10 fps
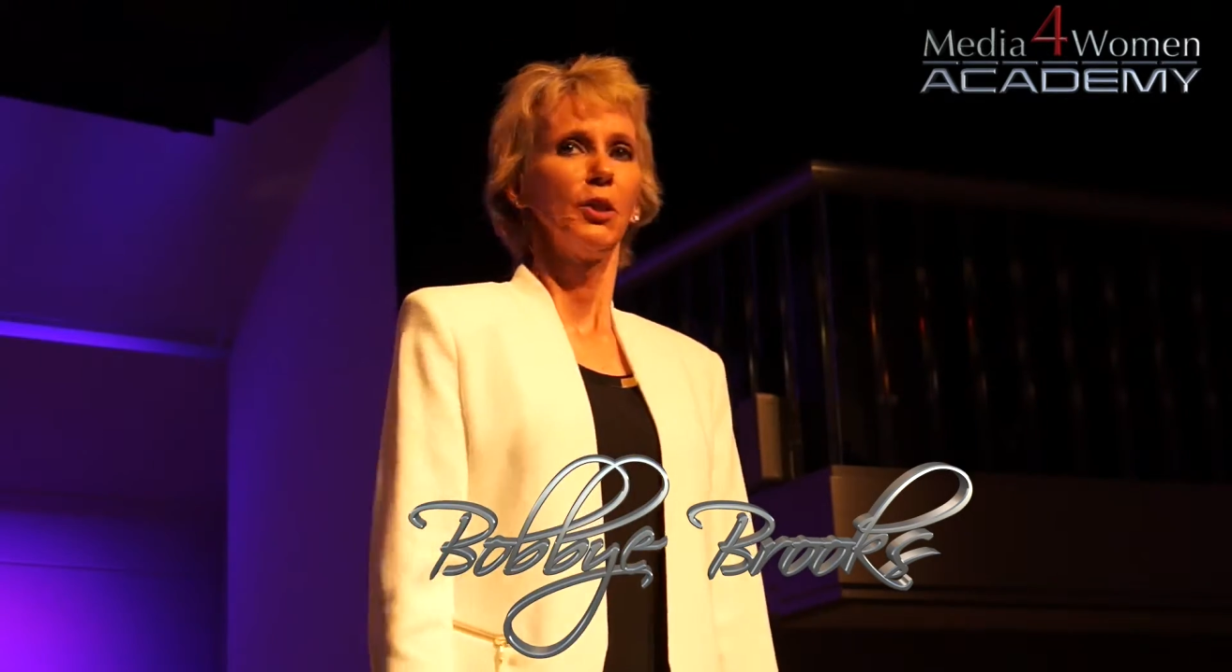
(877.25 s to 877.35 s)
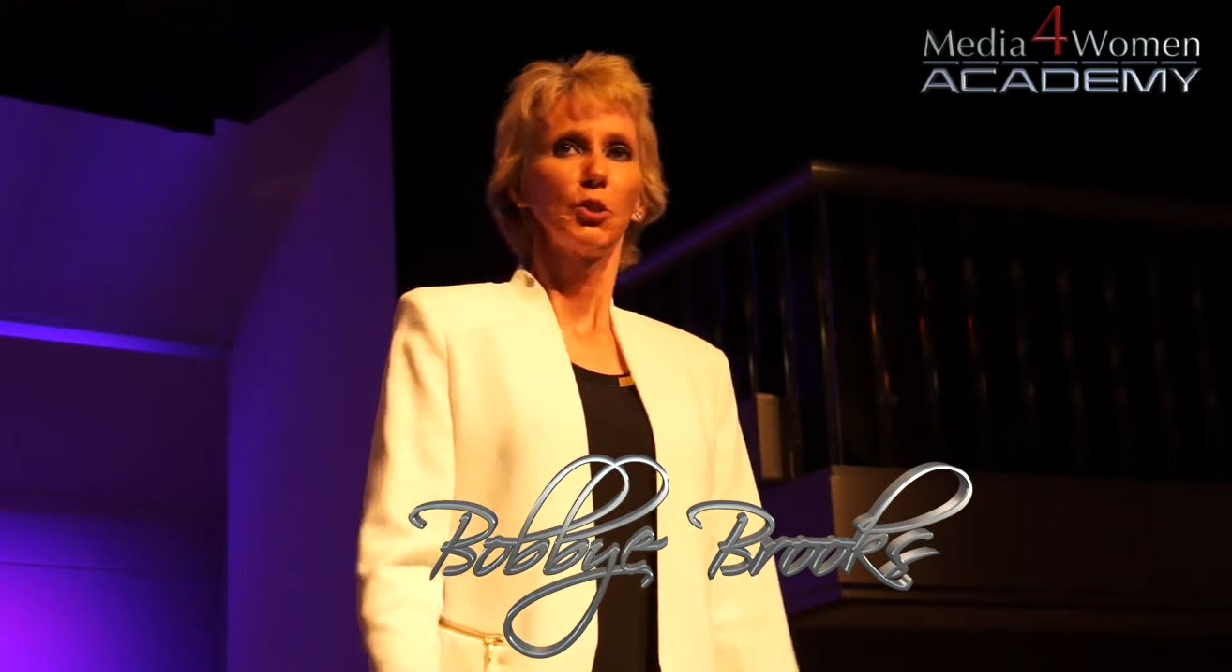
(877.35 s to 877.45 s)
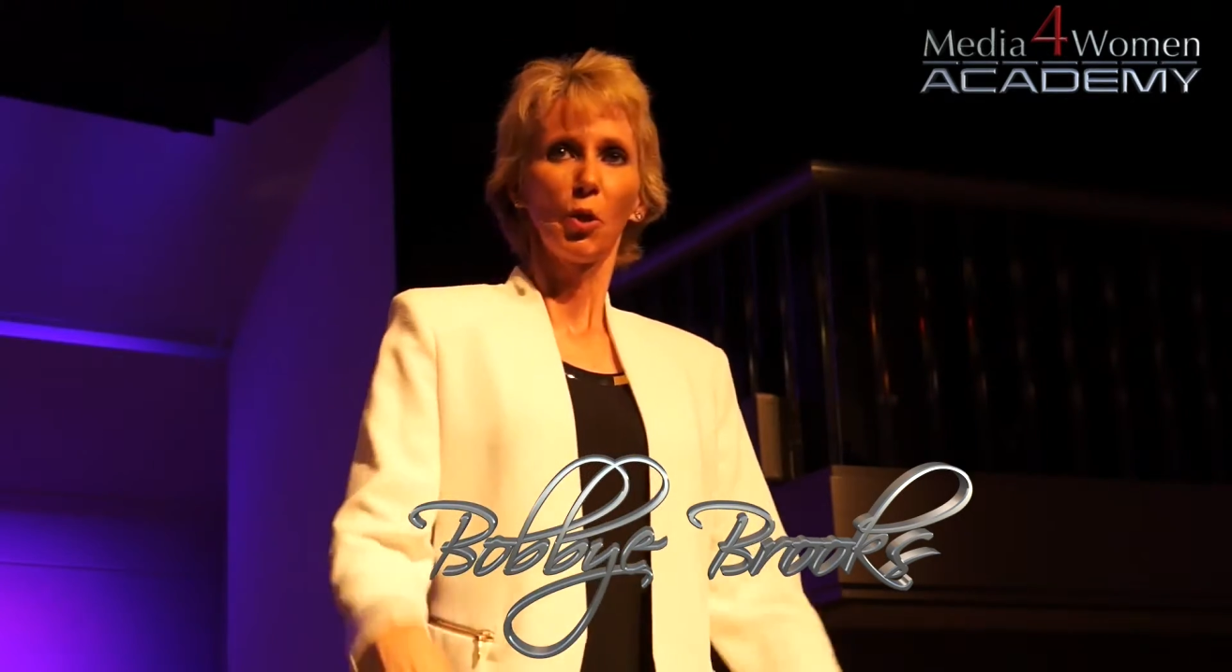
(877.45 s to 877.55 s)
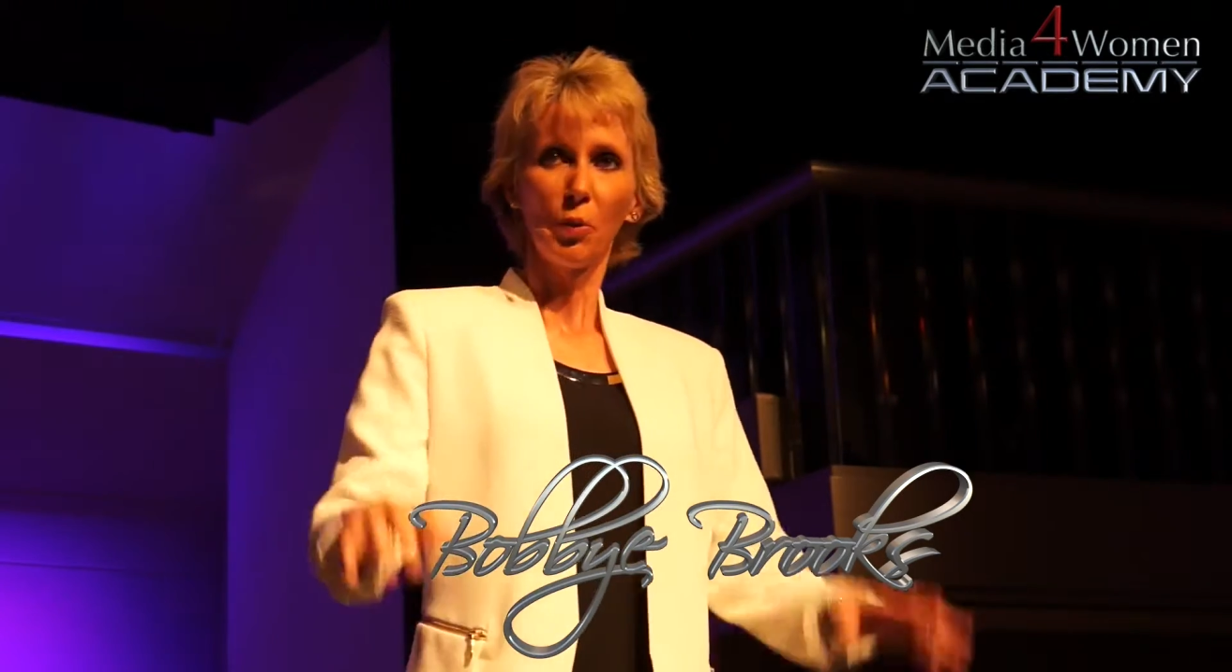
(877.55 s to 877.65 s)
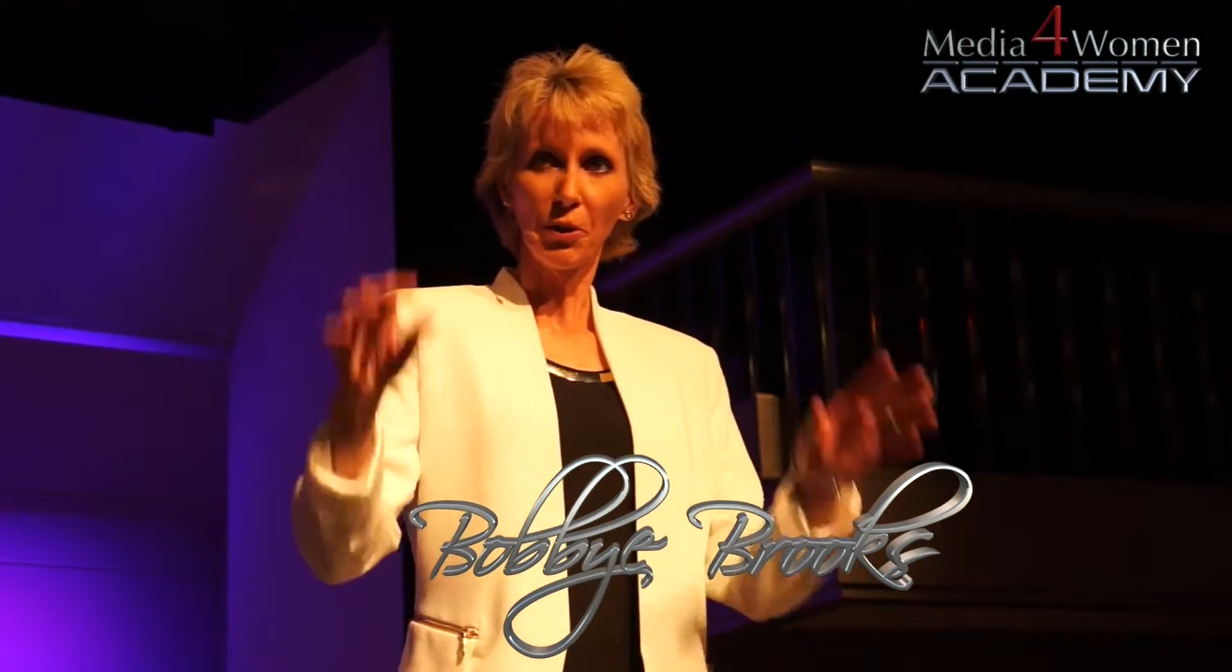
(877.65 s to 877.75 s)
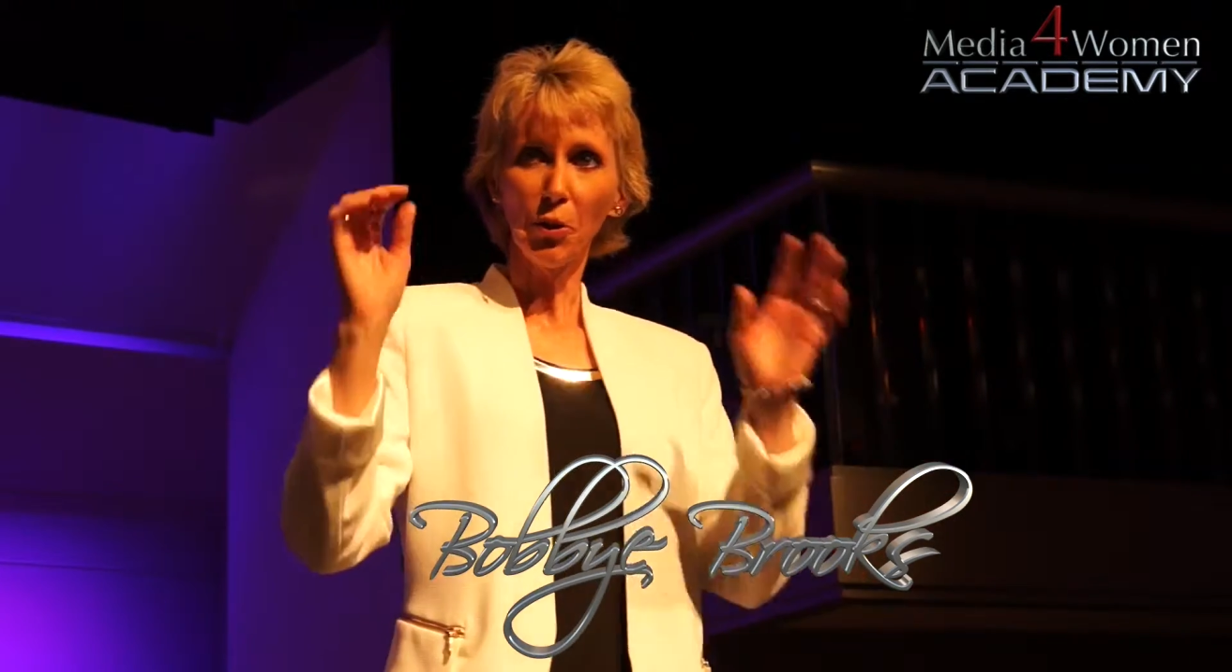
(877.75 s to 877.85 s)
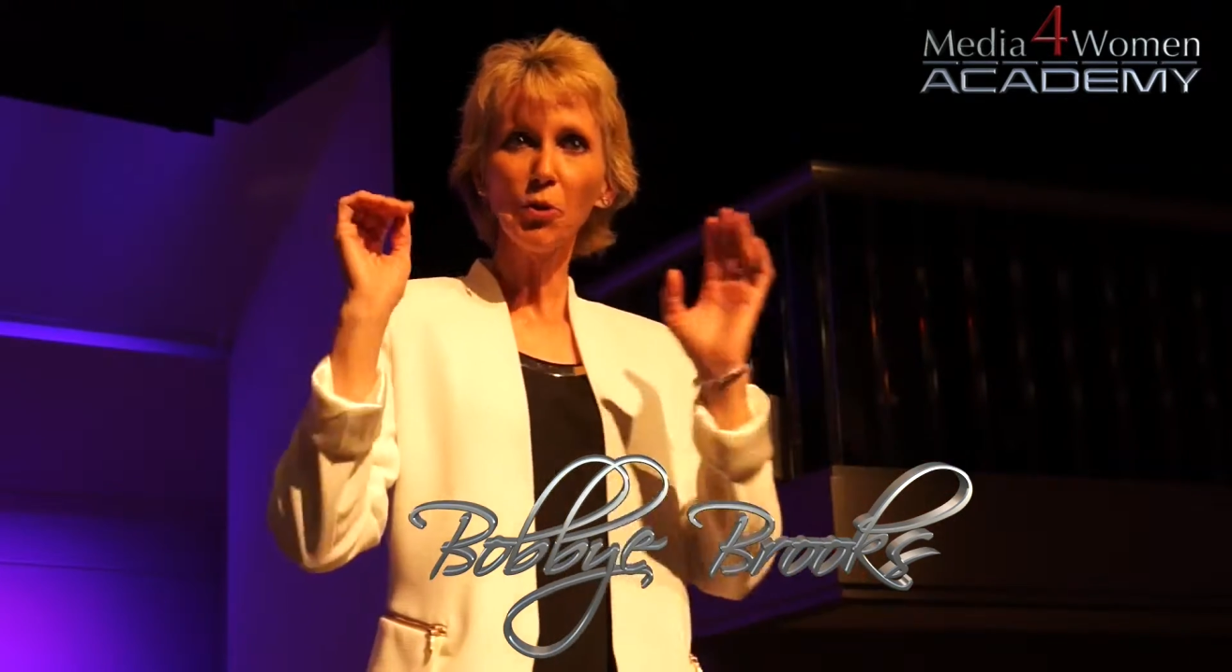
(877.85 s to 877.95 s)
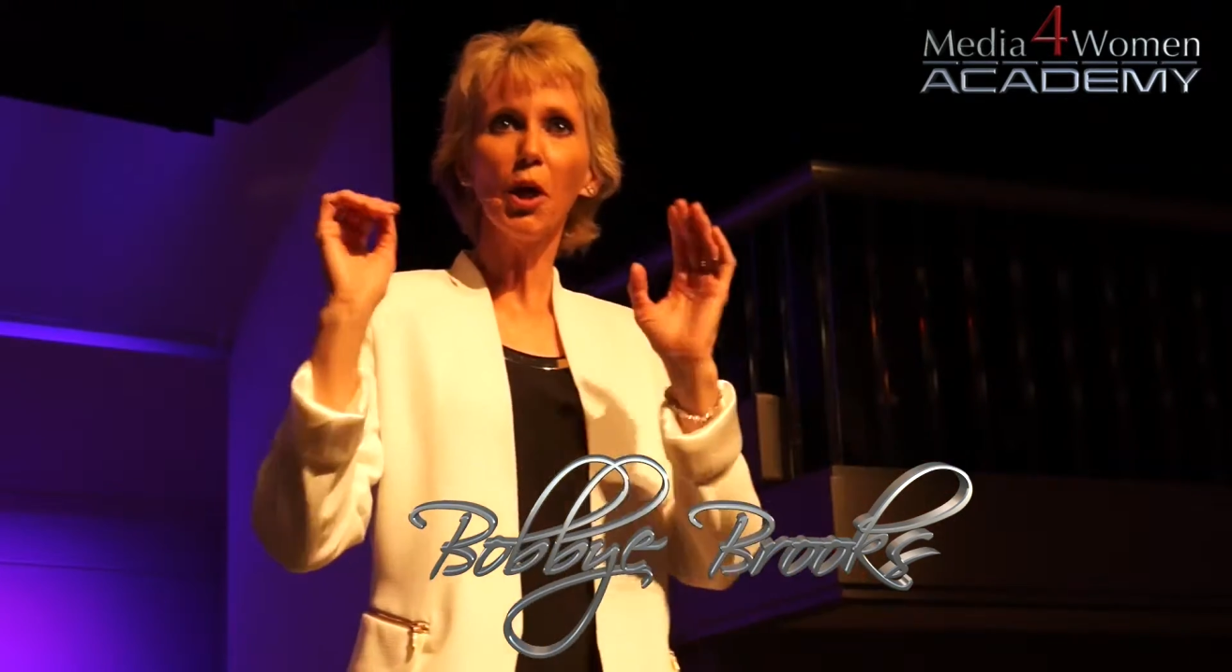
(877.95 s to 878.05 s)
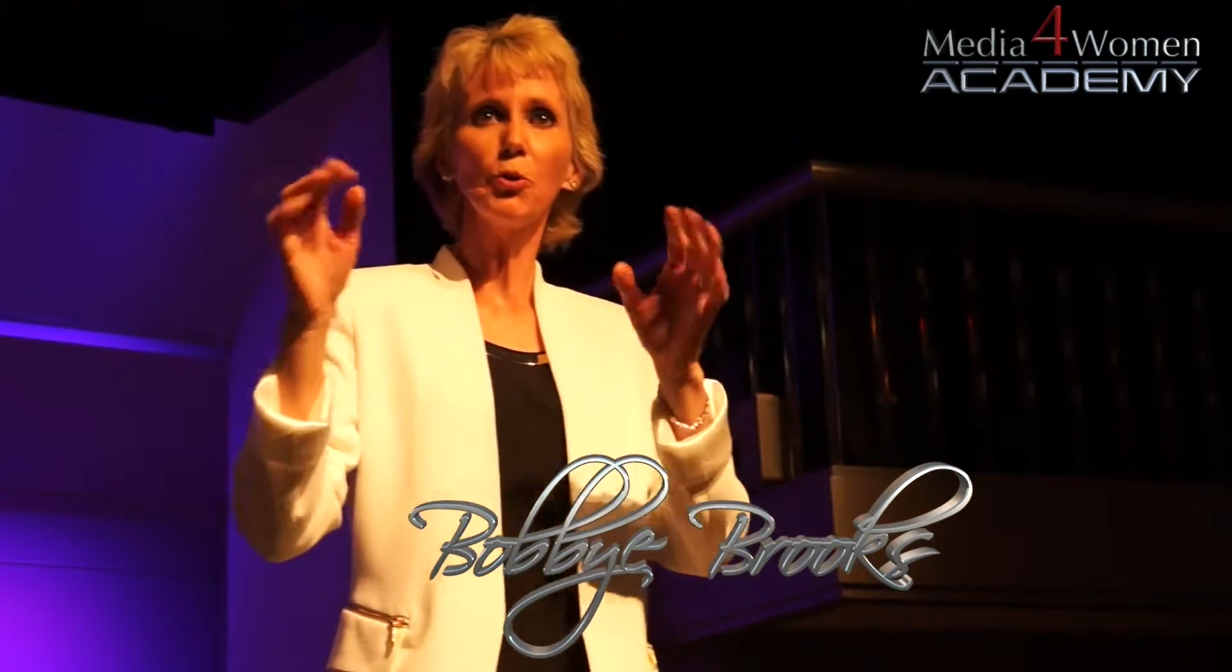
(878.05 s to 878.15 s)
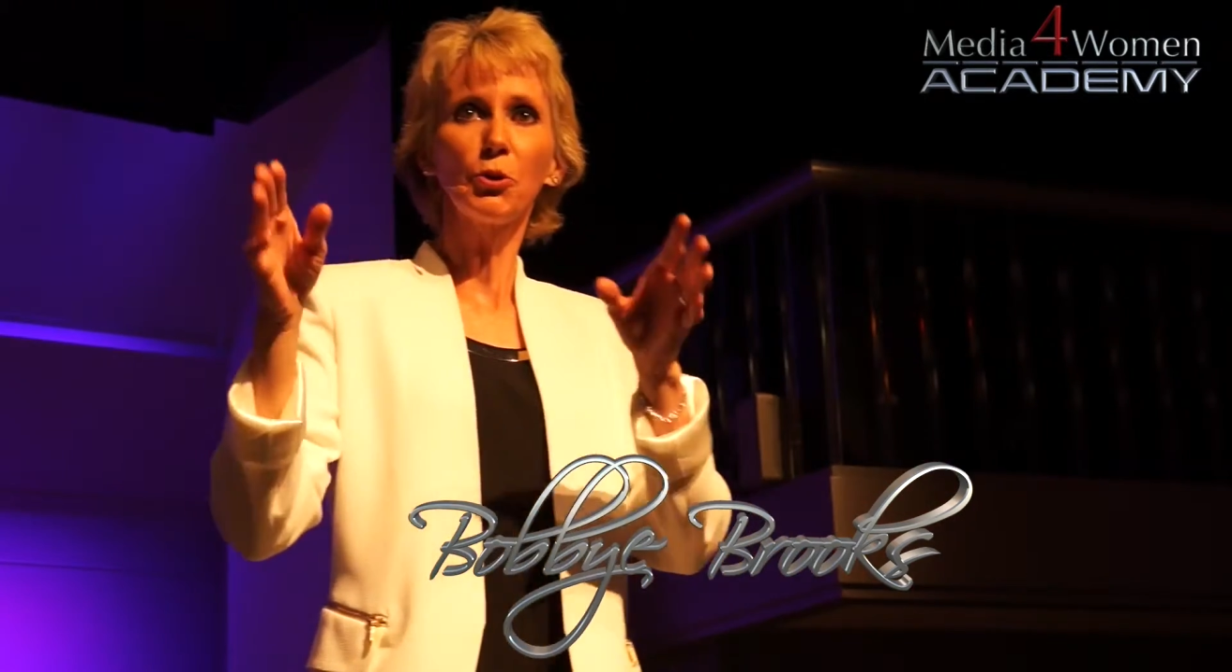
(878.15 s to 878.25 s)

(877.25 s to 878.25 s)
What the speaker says: So when you go